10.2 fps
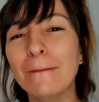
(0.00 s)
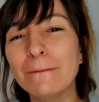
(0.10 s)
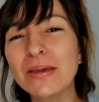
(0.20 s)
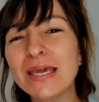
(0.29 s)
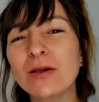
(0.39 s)

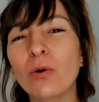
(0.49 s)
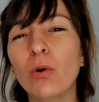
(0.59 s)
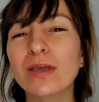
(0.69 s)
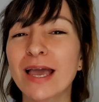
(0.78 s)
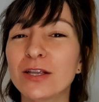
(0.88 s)
be or
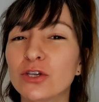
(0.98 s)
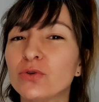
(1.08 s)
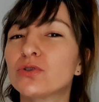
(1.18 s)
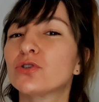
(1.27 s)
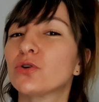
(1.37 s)
get
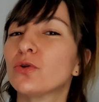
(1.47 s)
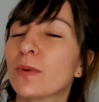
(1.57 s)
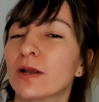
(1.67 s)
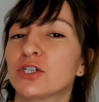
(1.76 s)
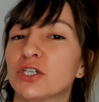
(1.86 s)
used to
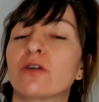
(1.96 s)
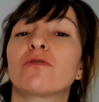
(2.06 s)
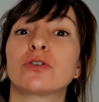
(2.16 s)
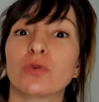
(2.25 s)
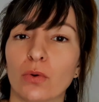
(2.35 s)
plus
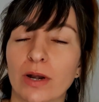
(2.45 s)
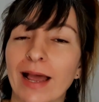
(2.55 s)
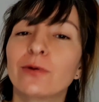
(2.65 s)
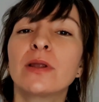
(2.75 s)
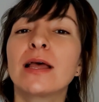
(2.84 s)
gerund or
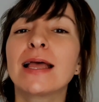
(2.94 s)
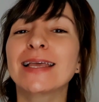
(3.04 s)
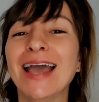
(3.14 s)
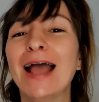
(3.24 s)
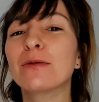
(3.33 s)
noun
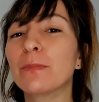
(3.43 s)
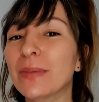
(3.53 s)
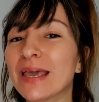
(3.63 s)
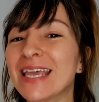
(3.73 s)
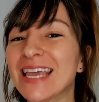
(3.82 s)
can
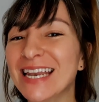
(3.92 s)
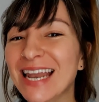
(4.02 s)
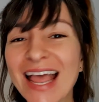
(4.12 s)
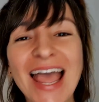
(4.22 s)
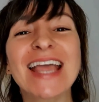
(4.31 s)
be in
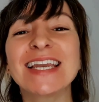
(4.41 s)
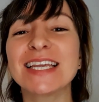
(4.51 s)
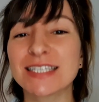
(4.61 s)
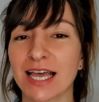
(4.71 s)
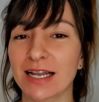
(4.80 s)
any
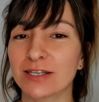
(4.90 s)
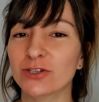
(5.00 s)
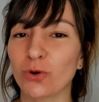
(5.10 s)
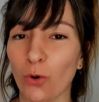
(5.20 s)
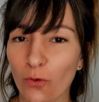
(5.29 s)
tense
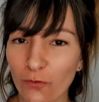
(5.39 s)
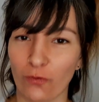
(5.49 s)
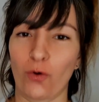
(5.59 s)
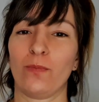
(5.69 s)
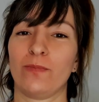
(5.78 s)
or
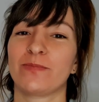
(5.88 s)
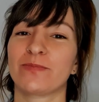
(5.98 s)
form.